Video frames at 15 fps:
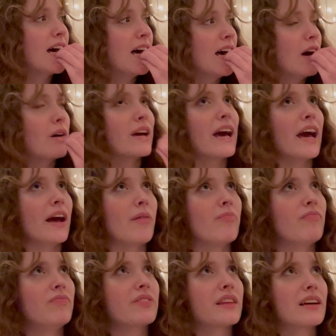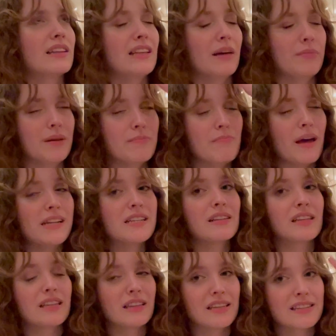okay, let me
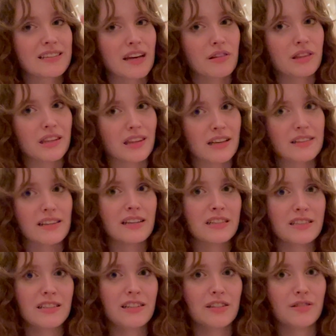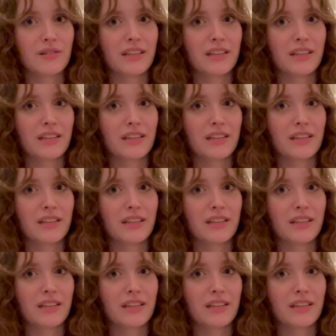mentally list out the things I need to do,